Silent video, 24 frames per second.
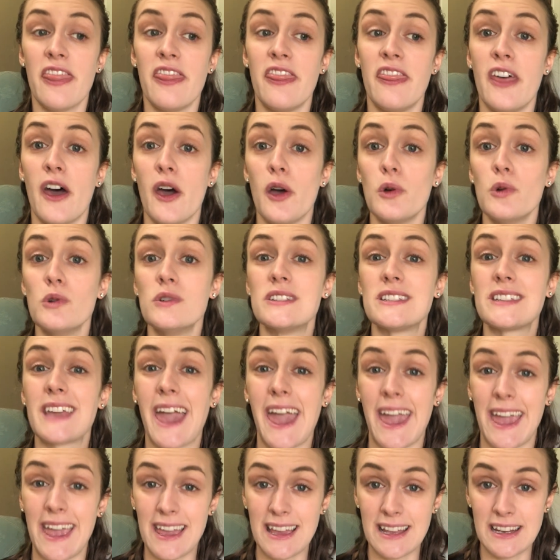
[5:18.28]
Those
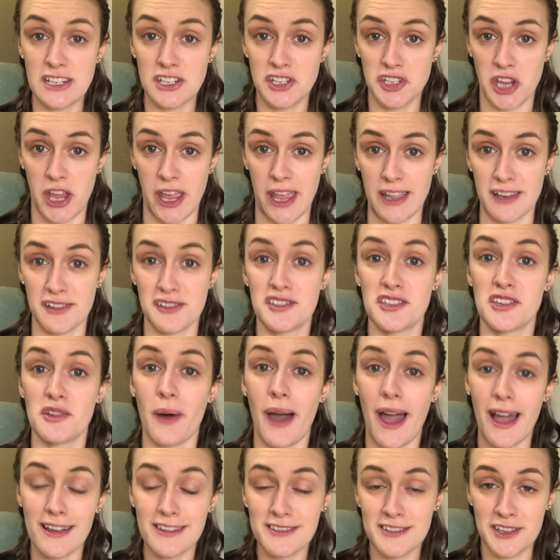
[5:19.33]
can change. So
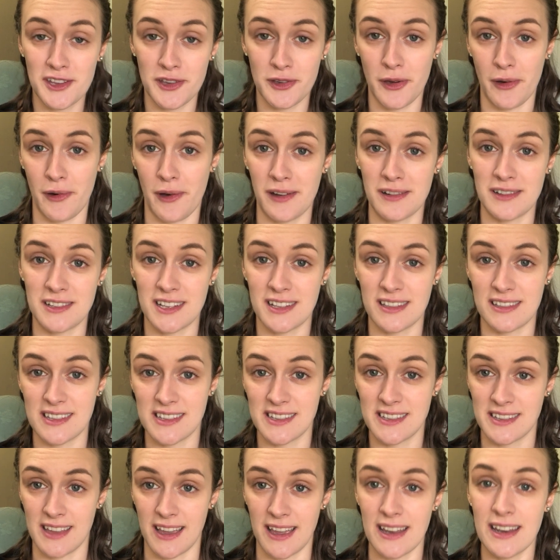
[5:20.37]
as you go out into the
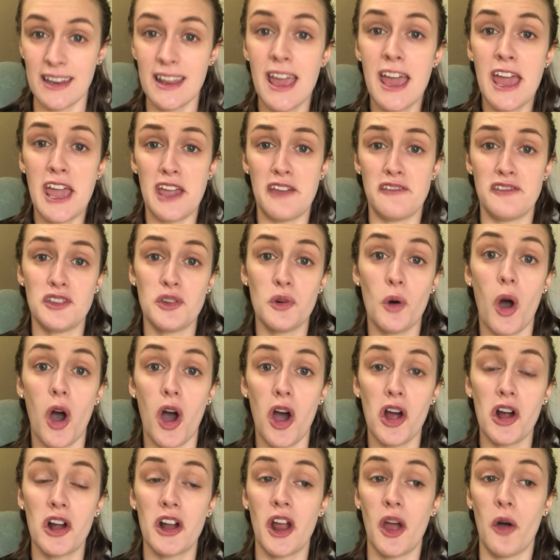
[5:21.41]
sun, if you
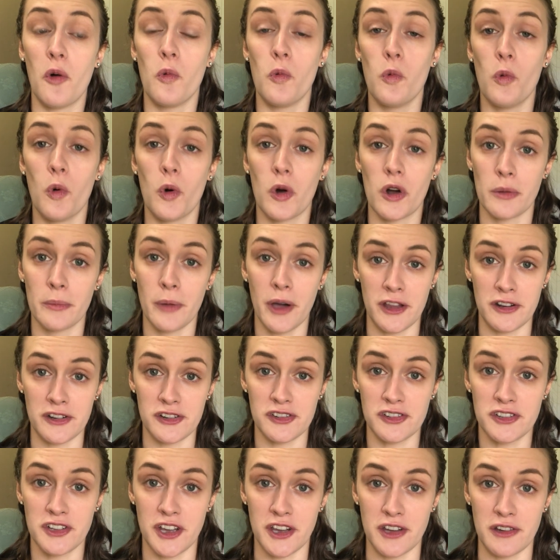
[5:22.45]
are a warm
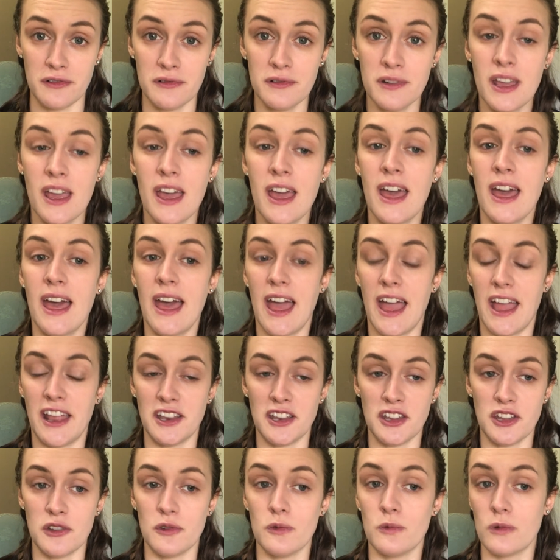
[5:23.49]
undertone
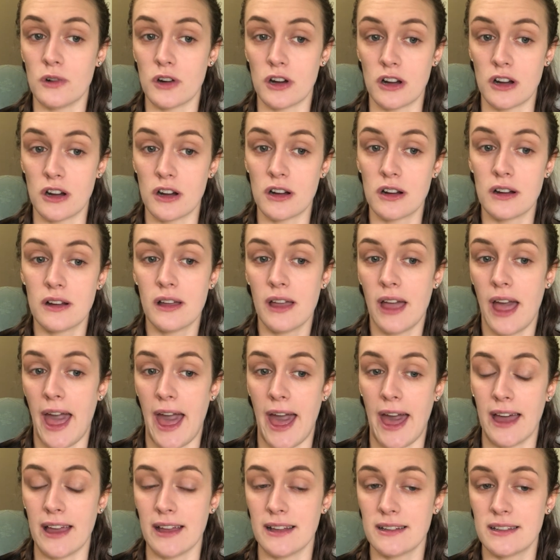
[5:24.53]
and you were
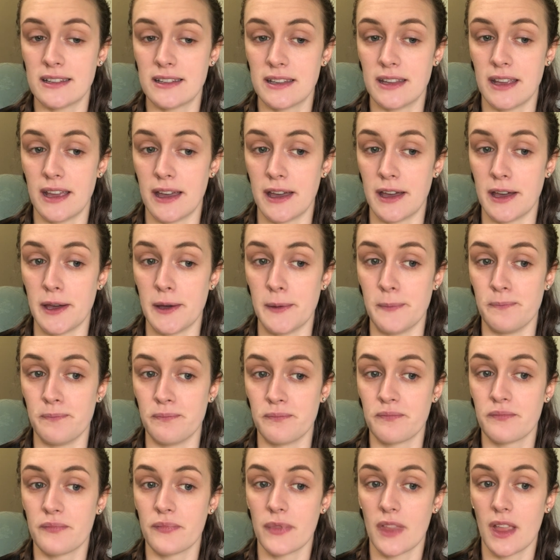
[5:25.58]
at
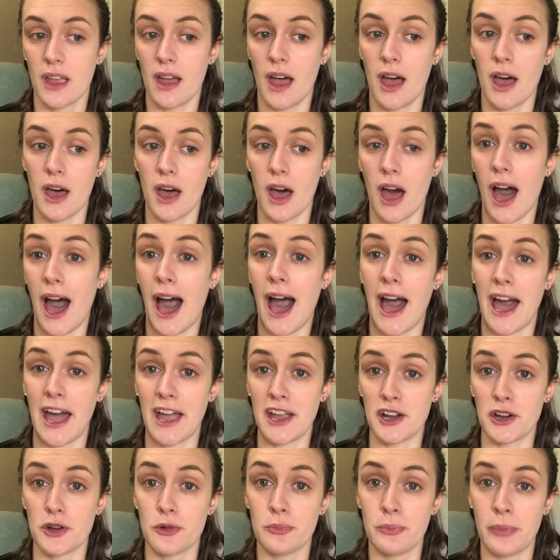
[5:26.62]
a
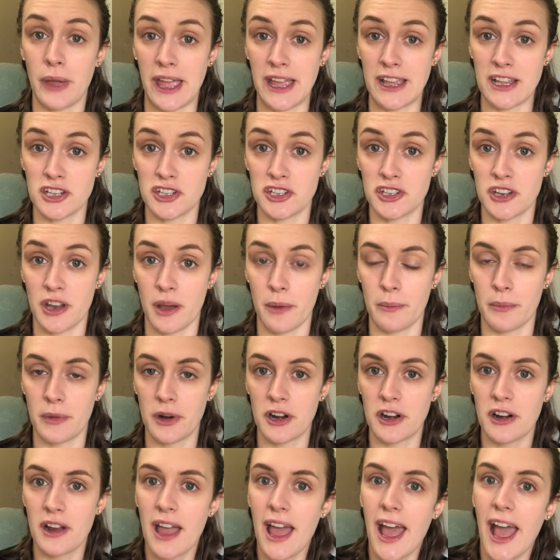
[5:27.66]
higher beige
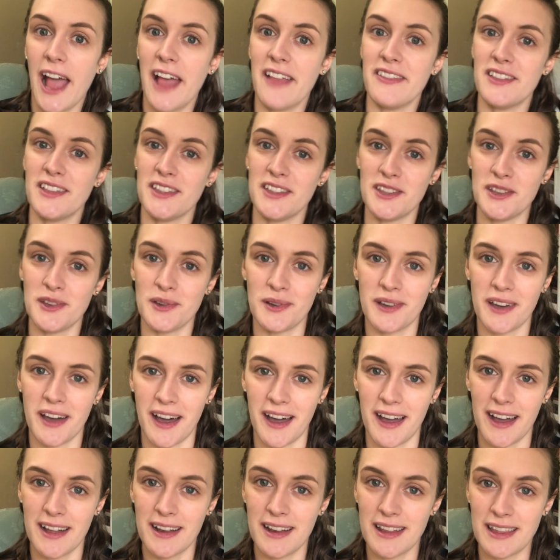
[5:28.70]
number, and then you
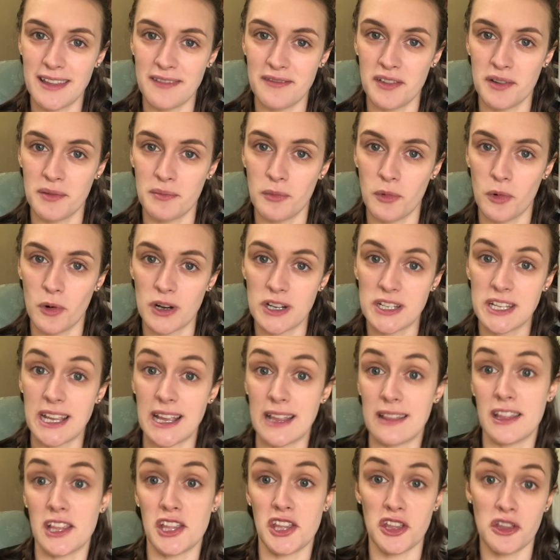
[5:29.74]
got even more
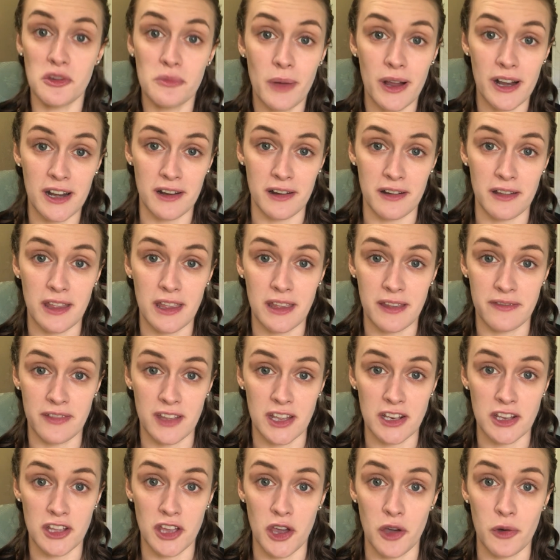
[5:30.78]
tan, then you might not
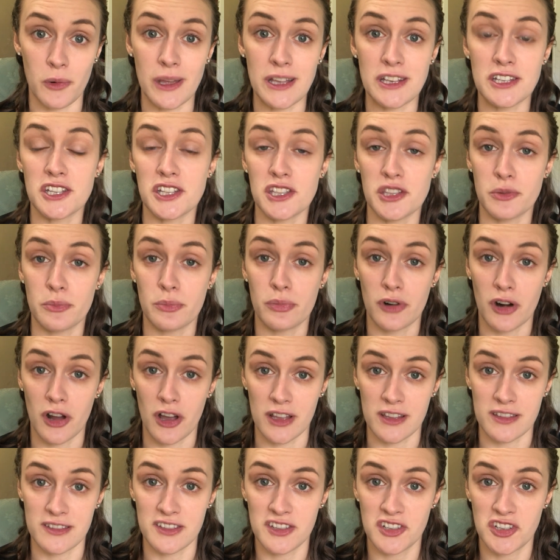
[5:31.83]
even go into the
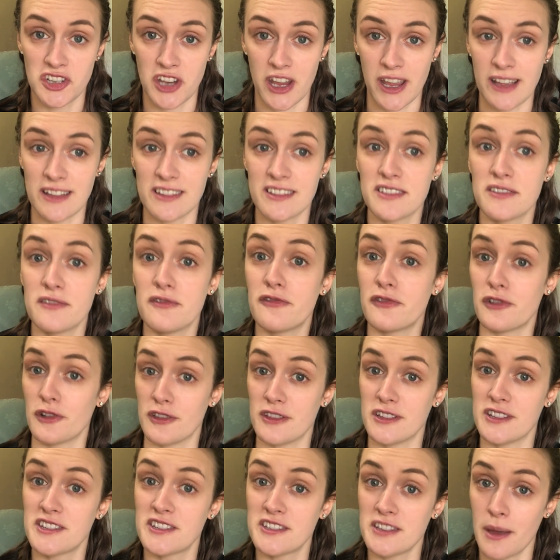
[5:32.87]
bronze shades for
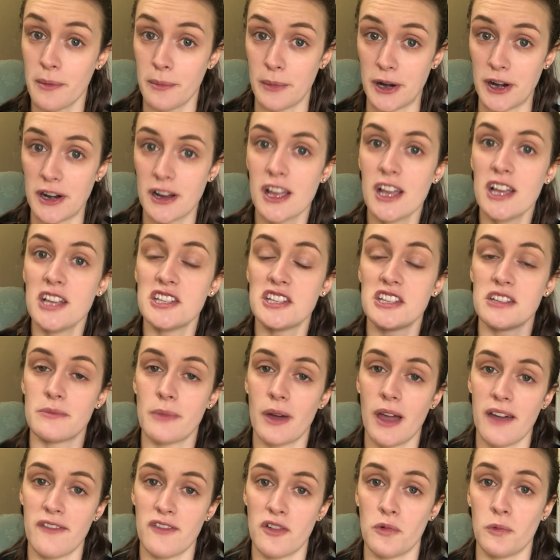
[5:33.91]
the summer. So you
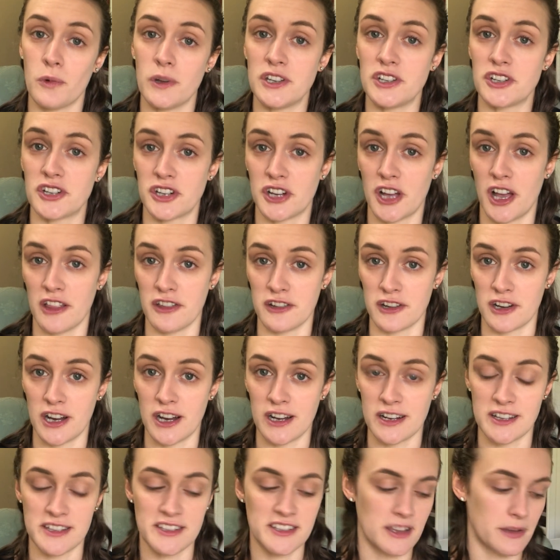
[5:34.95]
might have a winter color
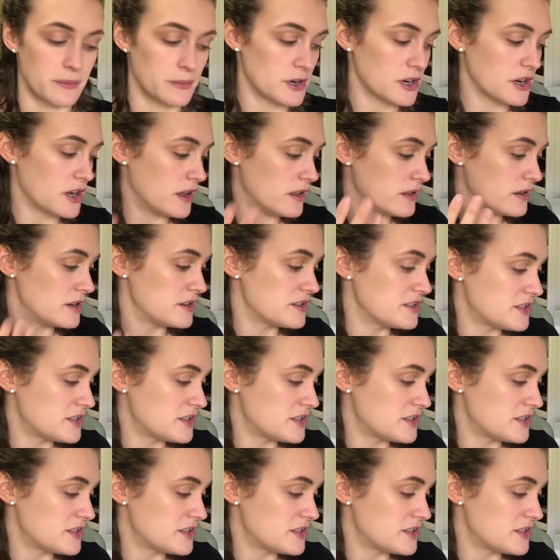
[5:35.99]
and a summer color.